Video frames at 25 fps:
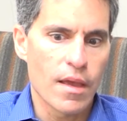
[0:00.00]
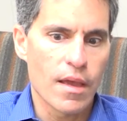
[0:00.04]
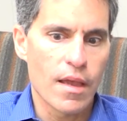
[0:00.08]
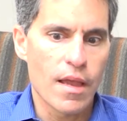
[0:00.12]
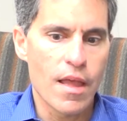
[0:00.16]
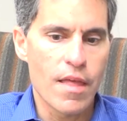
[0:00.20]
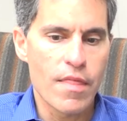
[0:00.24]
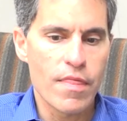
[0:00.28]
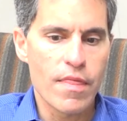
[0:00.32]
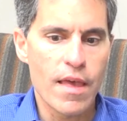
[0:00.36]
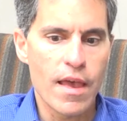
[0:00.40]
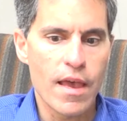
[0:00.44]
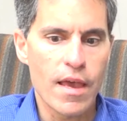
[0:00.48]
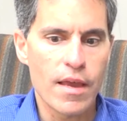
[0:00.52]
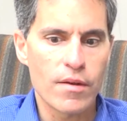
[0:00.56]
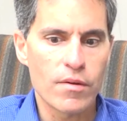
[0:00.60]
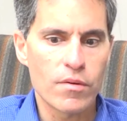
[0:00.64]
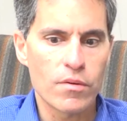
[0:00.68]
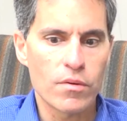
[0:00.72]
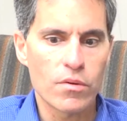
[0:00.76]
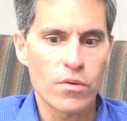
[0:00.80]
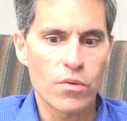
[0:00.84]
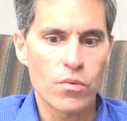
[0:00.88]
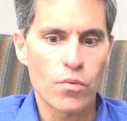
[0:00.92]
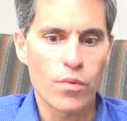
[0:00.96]
And
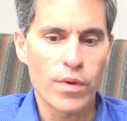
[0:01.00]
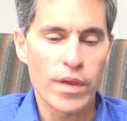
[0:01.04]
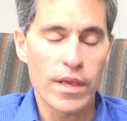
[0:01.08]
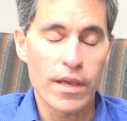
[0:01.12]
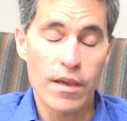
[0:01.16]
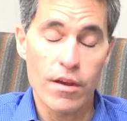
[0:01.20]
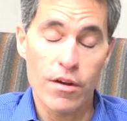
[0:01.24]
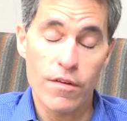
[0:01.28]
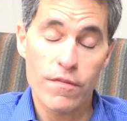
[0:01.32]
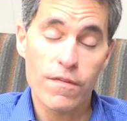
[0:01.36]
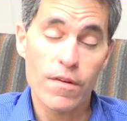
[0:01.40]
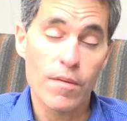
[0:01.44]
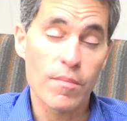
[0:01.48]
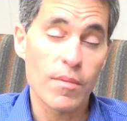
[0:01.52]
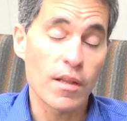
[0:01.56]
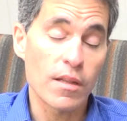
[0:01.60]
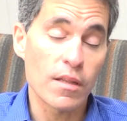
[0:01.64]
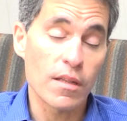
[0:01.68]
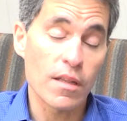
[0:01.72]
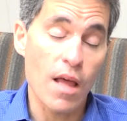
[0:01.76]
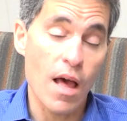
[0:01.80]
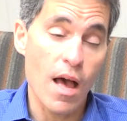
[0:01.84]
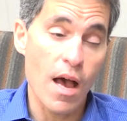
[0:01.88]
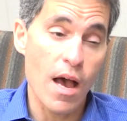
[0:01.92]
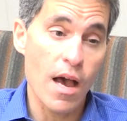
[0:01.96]
then we hear from a
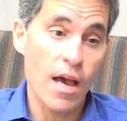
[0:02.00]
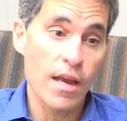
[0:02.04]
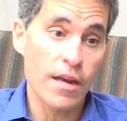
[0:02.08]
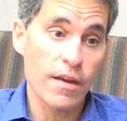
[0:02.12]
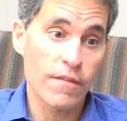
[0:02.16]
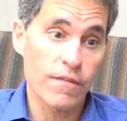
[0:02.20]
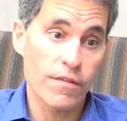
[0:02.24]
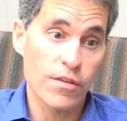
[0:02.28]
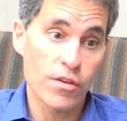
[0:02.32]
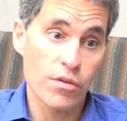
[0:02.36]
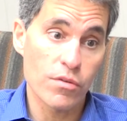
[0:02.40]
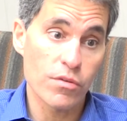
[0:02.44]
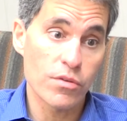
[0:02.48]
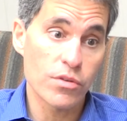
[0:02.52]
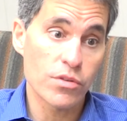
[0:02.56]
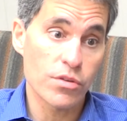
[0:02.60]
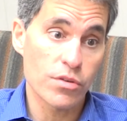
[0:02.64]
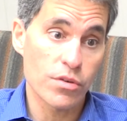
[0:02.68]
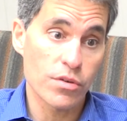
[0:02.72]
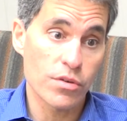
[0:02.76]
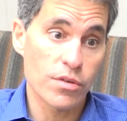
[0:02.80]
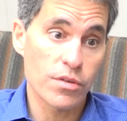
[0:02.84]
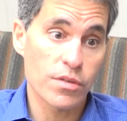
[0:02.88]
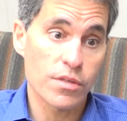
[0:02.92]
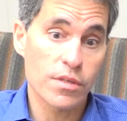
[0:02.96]
lot of
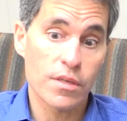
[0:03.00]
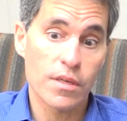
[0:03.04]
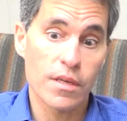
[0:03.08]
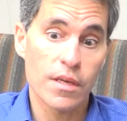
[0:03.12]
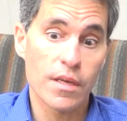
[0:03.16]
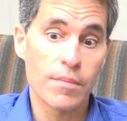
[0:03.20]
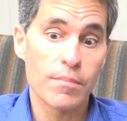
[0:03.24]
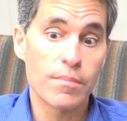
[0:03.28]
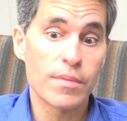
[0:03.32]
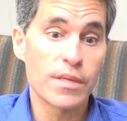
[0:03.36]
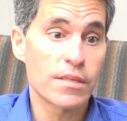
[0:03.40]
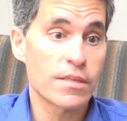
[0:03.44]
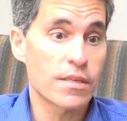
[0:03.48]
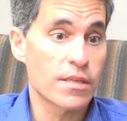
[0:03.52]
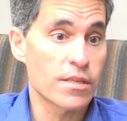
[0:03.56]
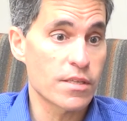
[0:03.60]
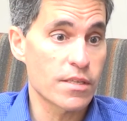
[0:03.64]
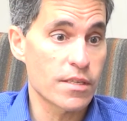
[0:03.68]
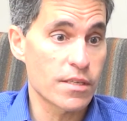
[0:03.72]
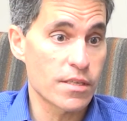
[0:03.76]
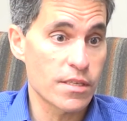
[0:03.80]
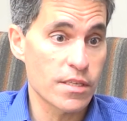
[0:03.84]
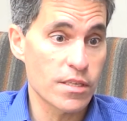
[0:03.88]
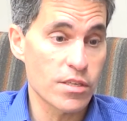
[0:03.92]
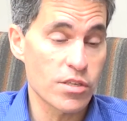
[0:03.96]
users and business
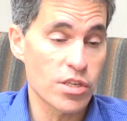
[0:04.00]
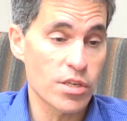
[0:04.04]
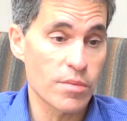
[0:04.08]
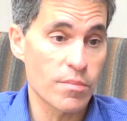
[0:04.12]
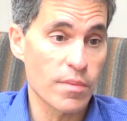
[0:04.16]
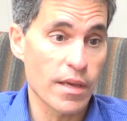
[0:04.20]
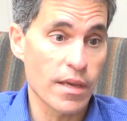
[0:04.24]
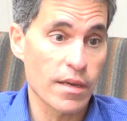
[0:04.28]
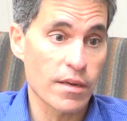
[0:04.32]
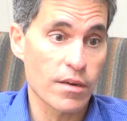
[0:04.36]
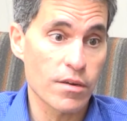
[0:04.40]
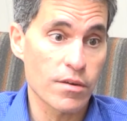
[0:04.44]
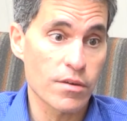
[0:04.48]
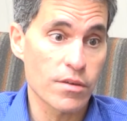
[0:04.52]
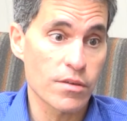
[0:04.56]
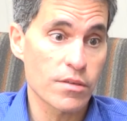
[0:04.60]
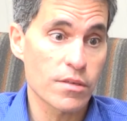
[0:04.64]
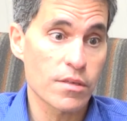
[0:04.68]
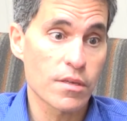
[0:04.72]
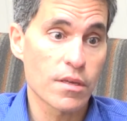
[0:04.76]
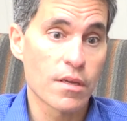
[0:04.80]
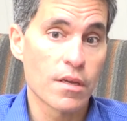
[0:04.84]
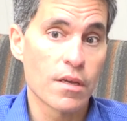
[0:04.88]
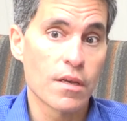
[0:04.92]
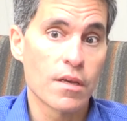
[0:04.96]
decision
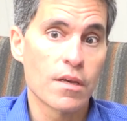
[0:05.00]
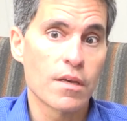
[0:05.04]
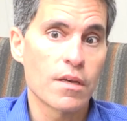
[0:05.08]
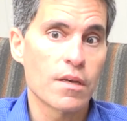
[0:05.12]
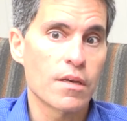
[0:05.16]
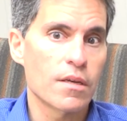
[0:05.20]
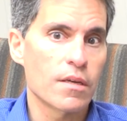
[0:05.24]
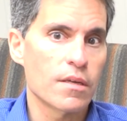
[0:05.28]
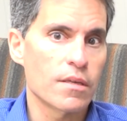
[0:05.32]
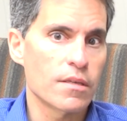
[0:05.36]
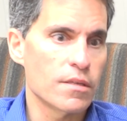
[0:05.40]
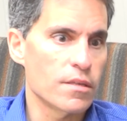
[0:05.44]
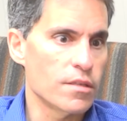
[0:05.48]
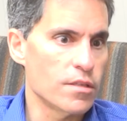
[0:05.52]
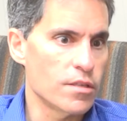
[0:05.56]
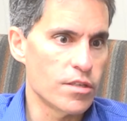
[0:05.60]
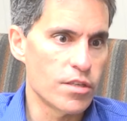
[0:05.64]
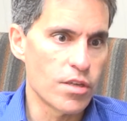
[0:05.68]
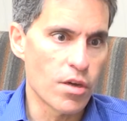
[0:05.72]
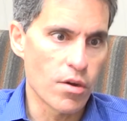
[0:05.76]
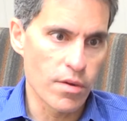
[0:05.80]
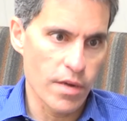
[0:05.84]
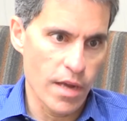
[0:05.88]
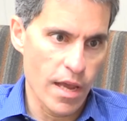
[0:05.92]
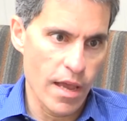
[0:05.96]
makers,
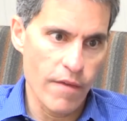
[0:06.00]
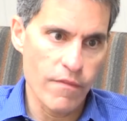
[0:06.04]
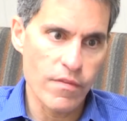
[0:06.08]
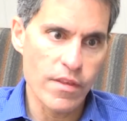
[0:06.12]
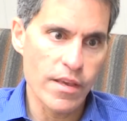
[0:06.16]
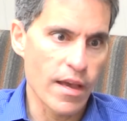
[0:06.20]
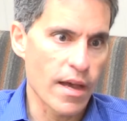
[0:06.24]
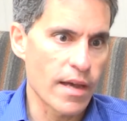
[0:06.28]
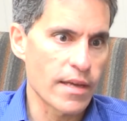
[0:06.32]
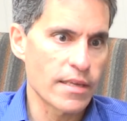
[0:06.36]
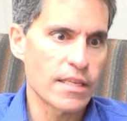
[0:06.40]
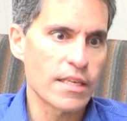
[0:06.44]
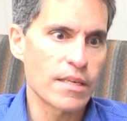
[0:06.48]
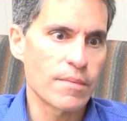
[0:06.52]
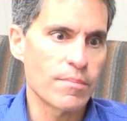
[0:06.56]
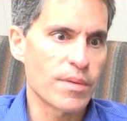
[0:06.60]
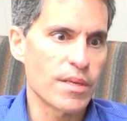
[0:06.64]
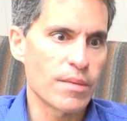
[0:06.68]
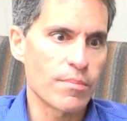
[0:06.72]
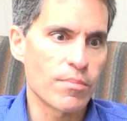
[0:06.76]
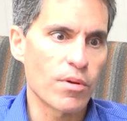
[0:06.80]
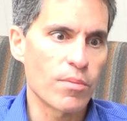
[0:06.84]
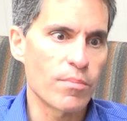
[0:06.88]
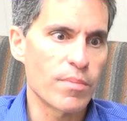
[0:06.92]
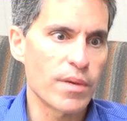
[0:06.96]
don't have the IT
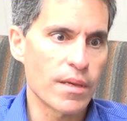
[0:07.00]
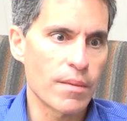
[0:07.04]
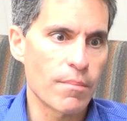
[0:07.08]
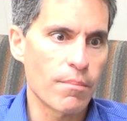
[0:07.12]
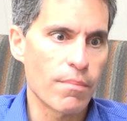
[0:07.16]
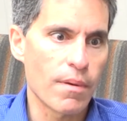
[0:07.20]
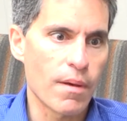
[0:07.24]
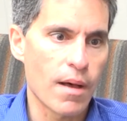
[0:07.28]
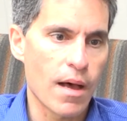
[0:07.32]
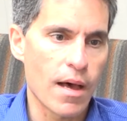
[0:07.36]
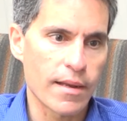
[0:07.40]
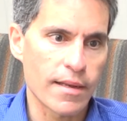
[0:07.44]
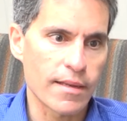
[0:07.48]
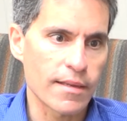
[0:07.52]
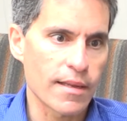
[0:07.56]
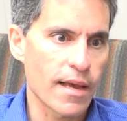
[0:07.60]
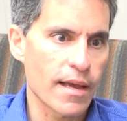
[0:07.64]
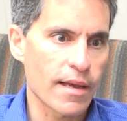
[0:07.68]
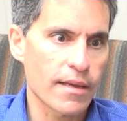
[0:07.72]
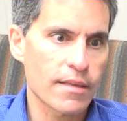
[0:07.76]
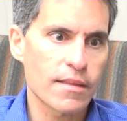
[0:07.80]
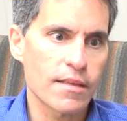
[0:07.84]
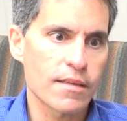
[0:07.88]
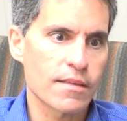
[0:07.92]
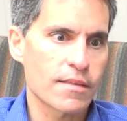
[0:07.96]
people be a
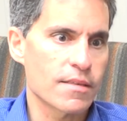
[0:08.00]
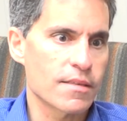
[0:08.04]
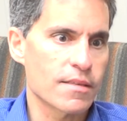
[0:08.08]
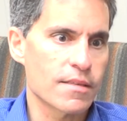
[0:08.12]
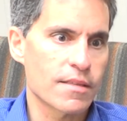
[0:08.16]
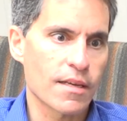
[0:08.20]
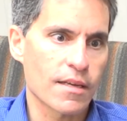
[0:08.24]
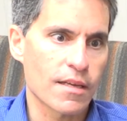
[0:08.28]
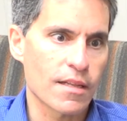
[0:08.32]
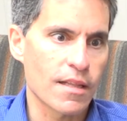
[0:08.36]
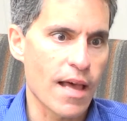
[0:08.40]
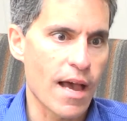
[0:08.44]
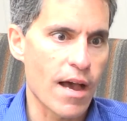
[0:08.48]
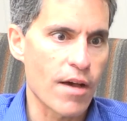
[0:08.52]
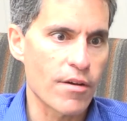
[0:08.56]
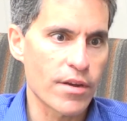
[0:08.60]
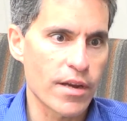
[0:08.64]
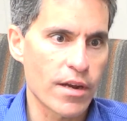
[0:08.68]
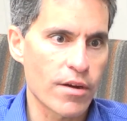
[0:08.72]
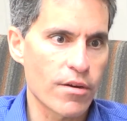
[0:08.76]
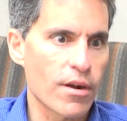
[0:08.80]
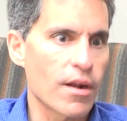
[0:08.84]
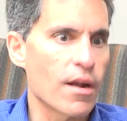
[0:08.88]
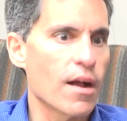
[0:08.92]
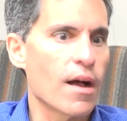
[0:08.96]
bottleneck. This is the cloud
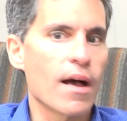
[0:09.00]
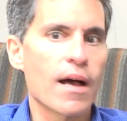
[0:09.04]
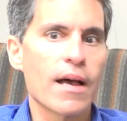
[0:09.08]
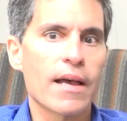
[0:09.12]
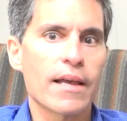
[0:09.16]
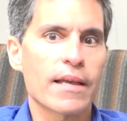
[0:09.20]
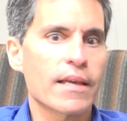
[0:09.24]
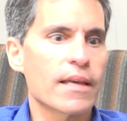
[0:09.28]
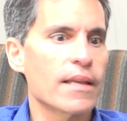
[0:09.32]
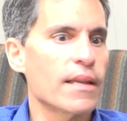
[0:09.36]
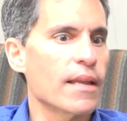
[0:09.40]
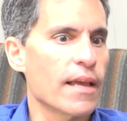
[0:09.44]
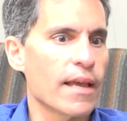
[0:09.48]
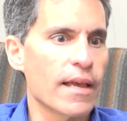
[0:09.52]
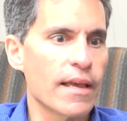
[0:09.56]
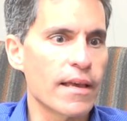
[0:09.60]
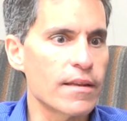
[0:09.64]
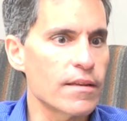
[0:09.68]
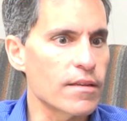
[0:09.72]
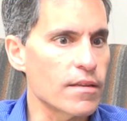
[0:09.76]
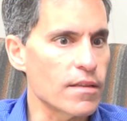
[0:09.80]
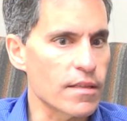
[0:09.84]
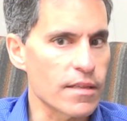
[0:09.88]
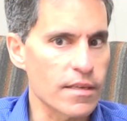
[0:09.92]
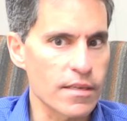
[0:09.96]
era. I can
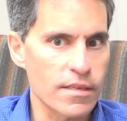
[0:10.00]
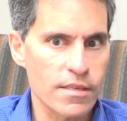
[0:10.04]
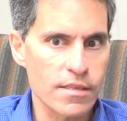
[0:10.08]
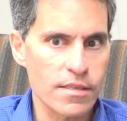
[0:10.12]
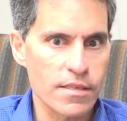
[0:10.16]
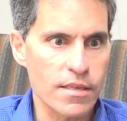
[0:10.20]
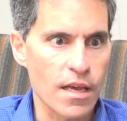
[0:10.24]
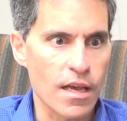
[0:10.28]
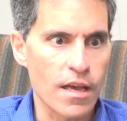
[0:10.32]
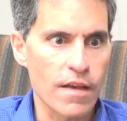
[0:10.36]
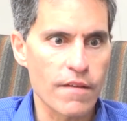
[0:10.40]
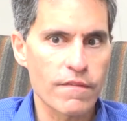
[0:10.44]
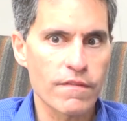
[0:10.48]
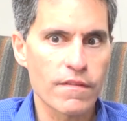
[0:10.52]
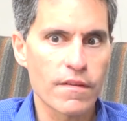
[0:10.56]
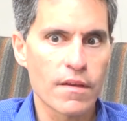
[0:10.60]
handle this stuff.